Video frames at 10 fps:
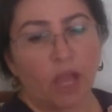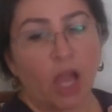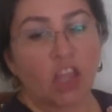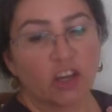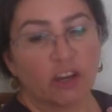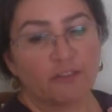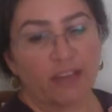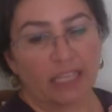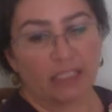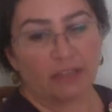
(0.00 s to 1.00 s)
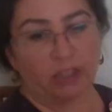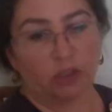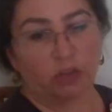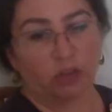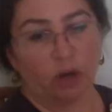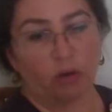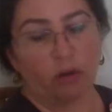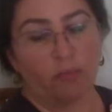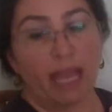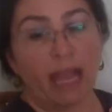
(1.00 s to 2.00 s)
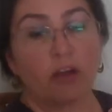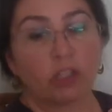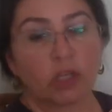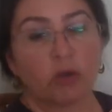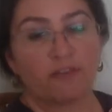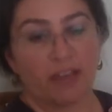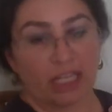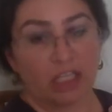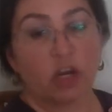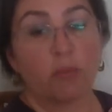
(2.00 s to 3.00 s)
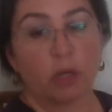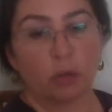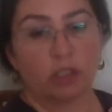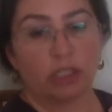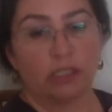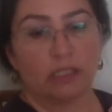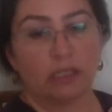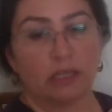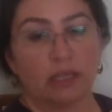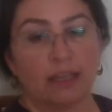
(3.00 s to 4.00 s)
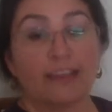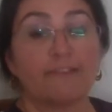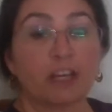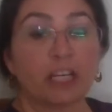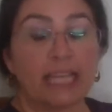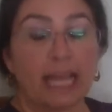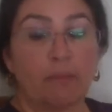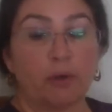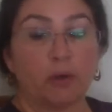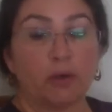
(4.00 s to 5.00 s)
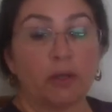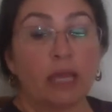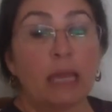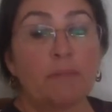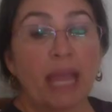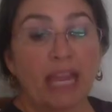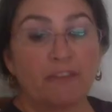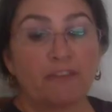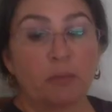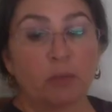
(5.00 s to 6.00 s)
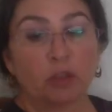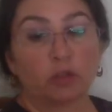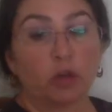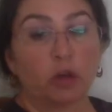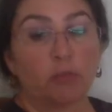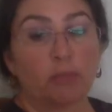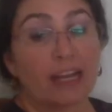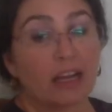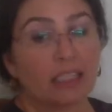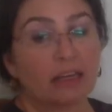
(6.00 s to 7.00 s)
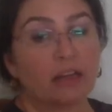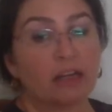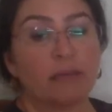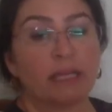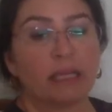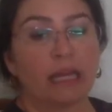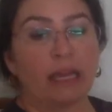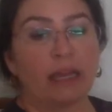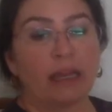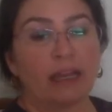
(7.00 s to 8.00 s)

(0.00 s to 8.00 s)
Other effects of your stroke may also affect your emotions. For example, pain from your stroke may cause irritability.